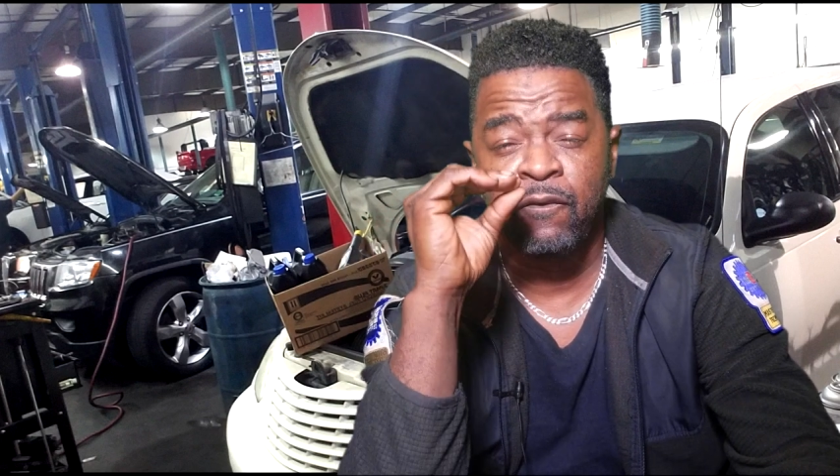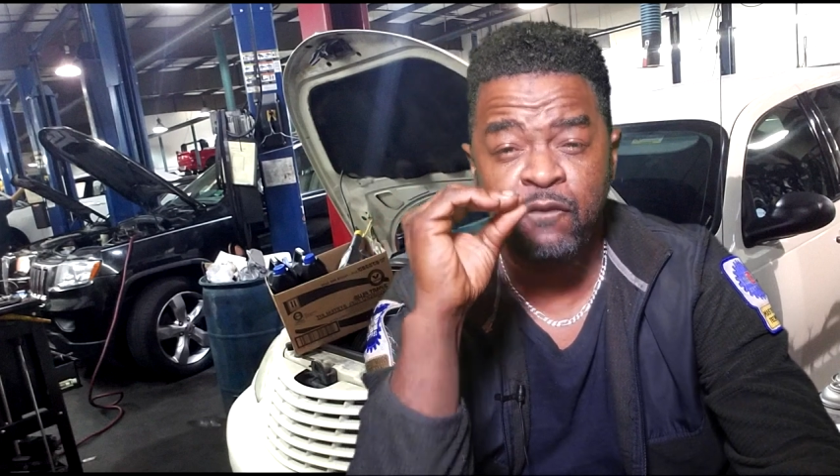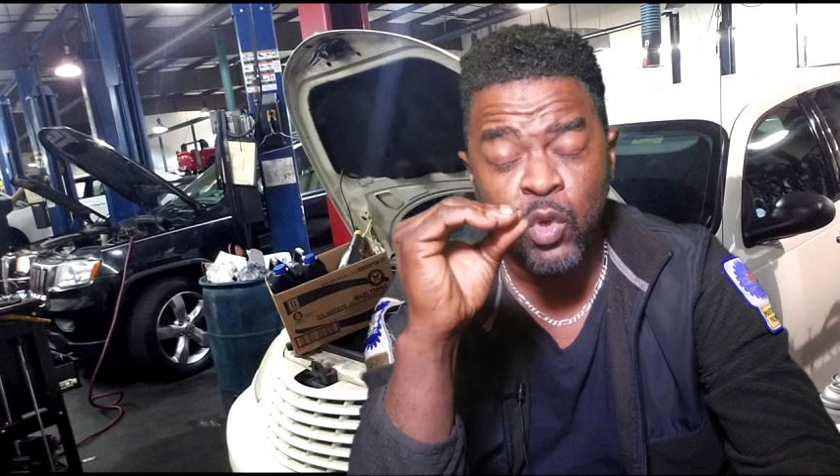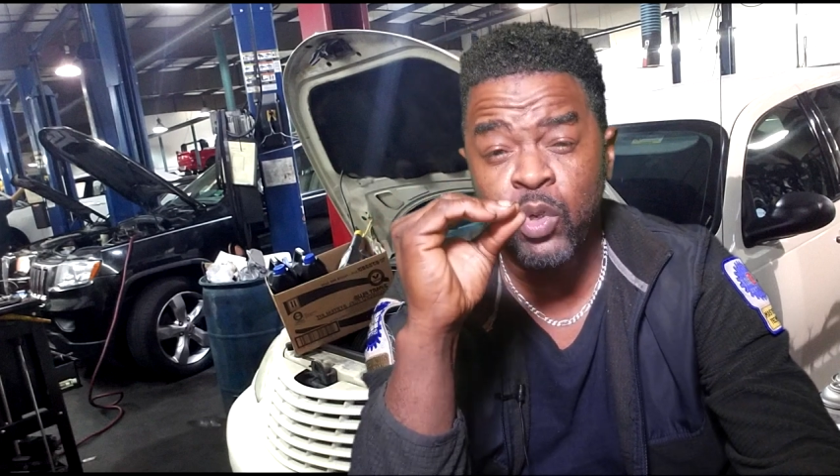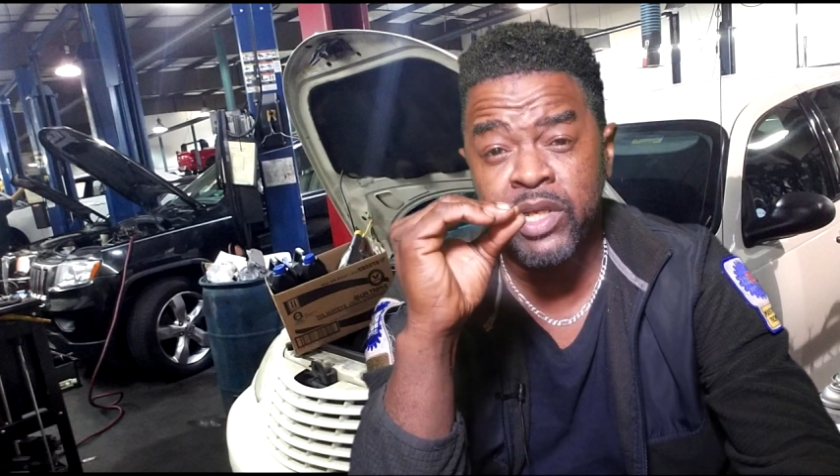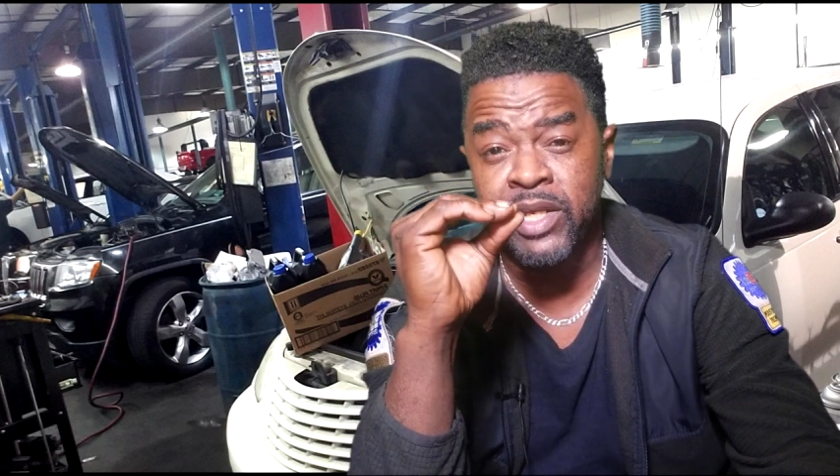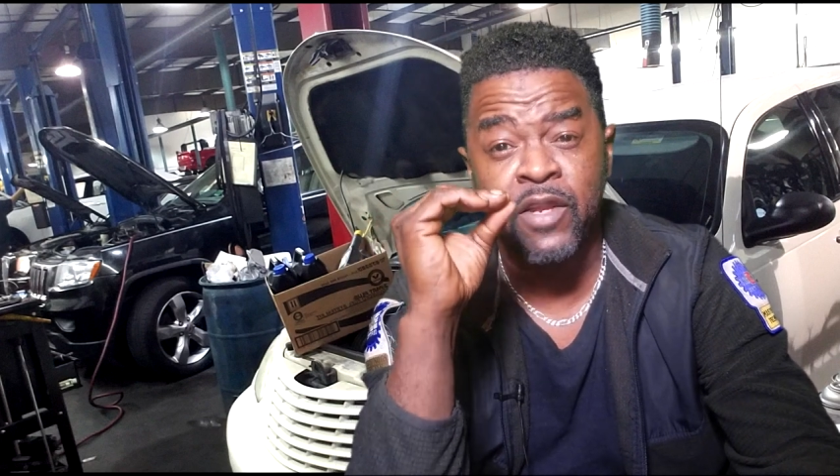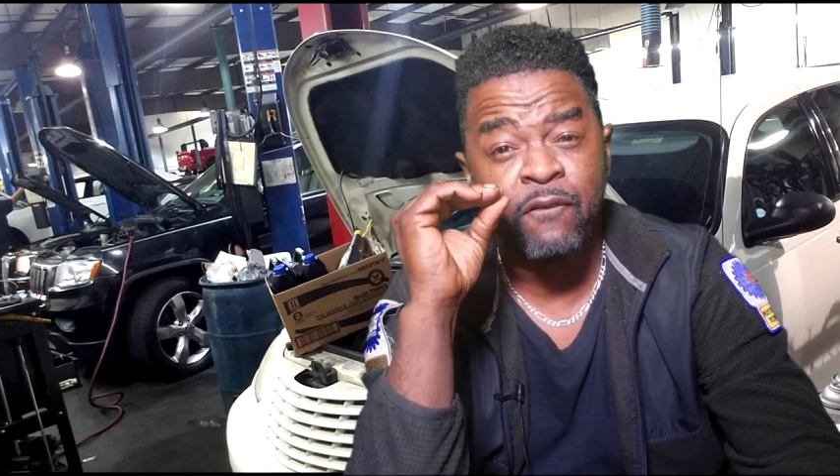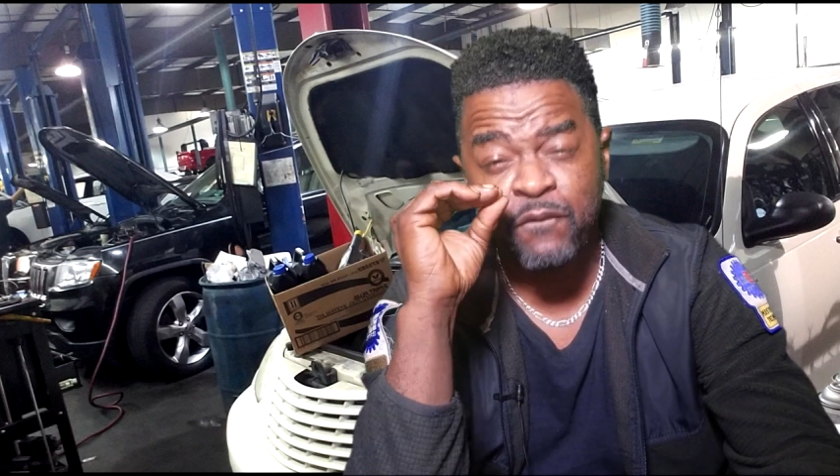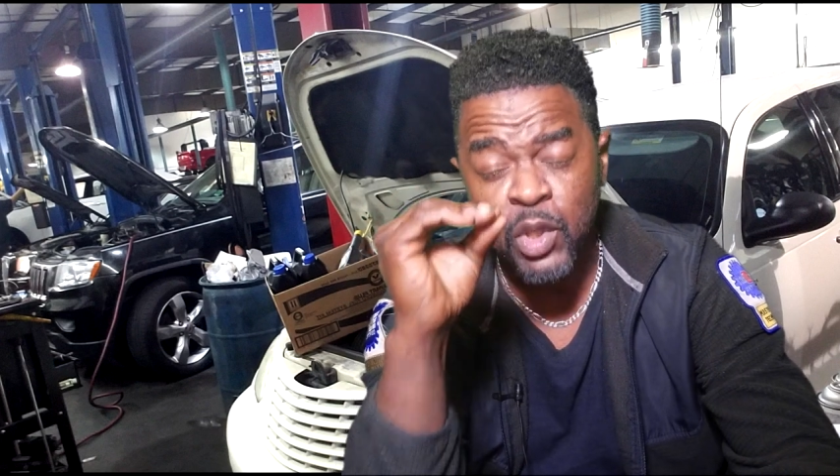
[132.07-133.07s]
fluid in
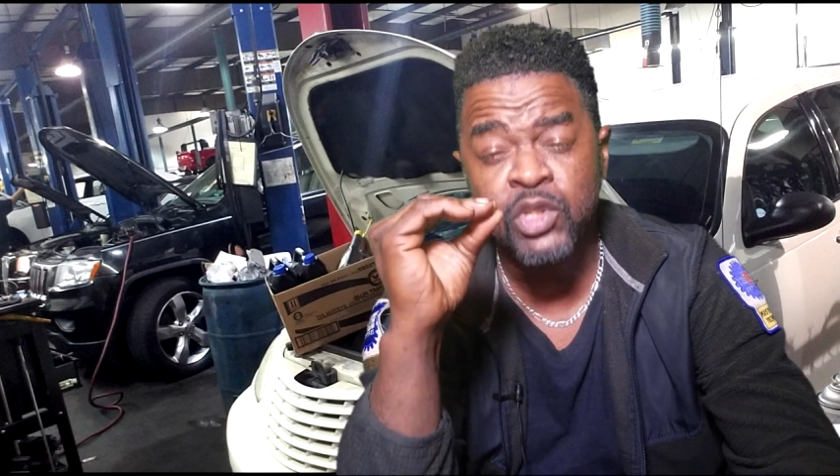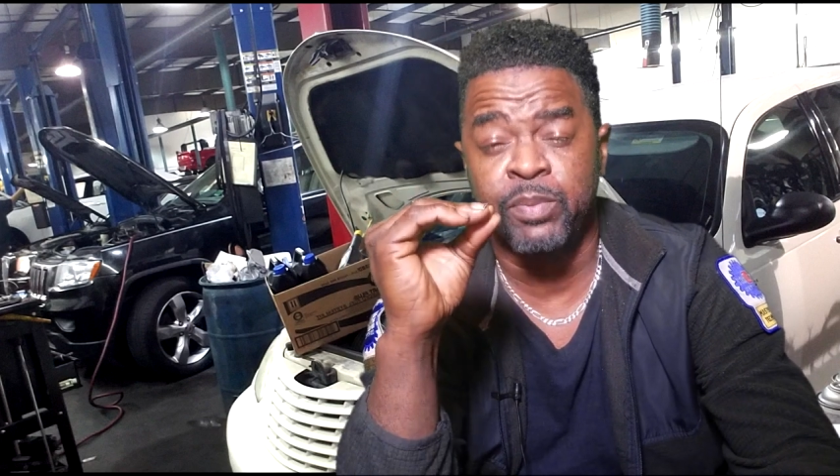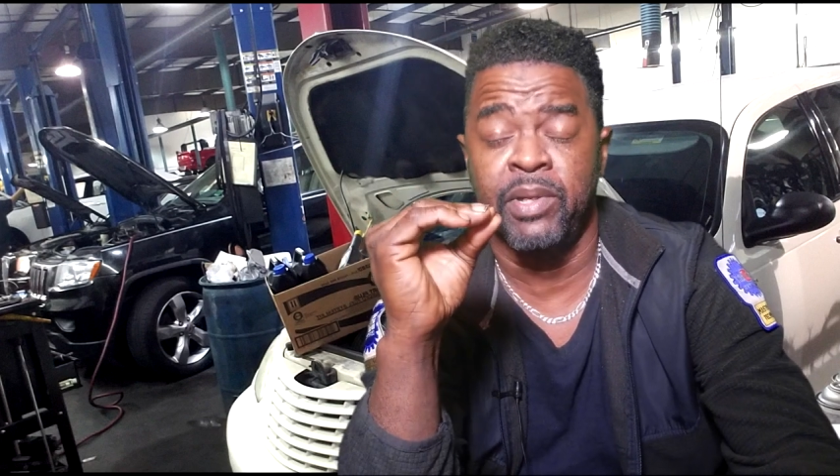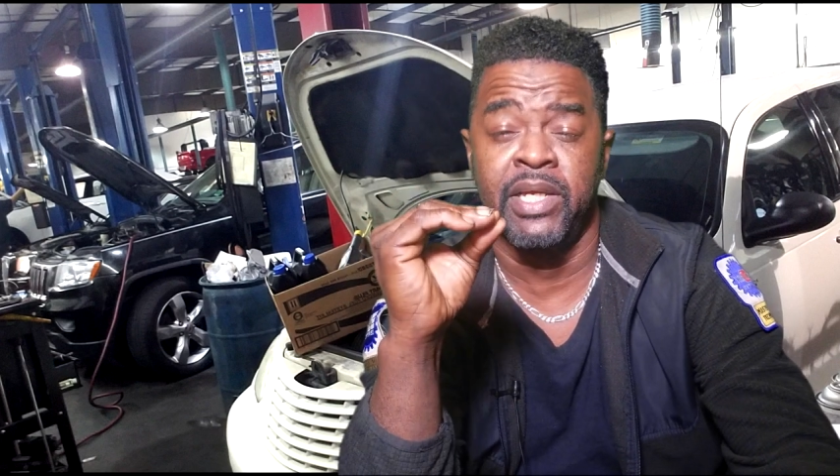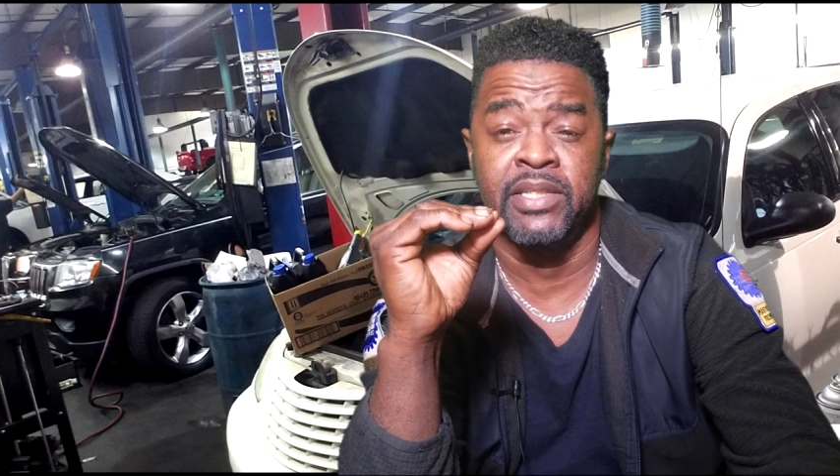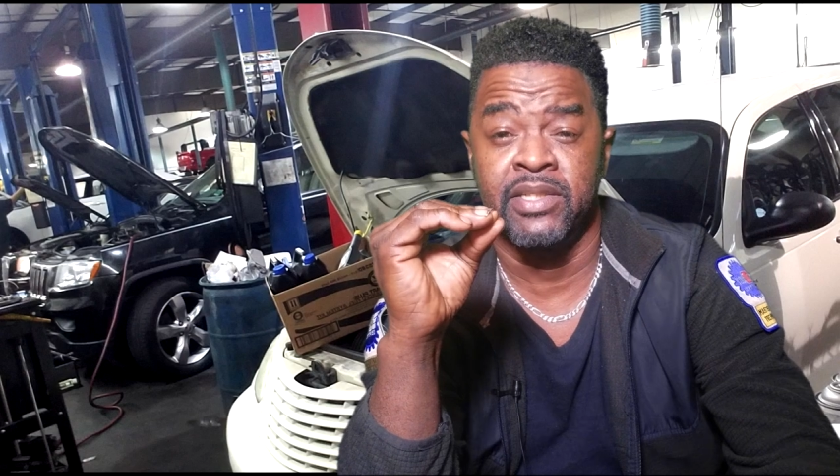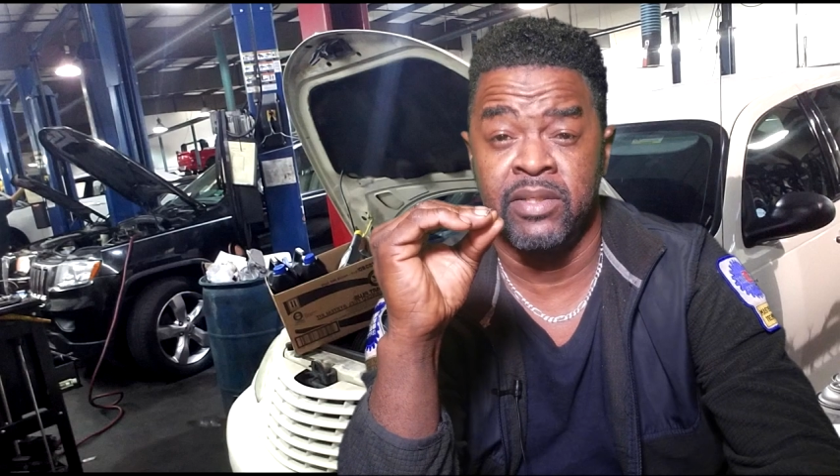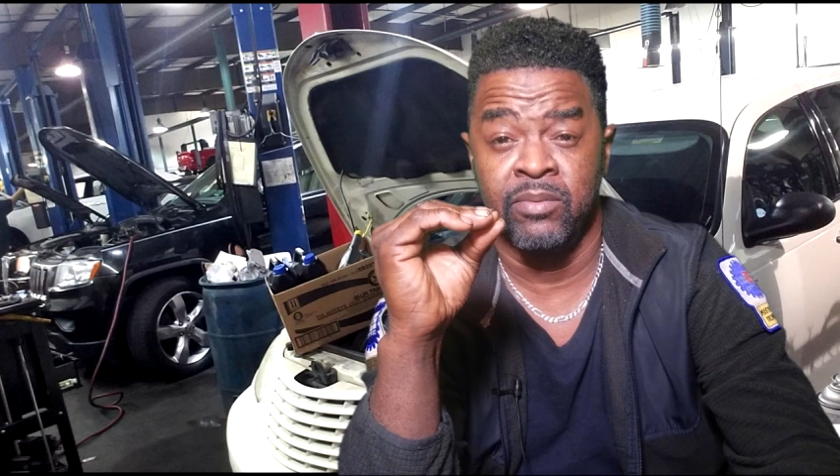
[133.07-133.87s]
the first place.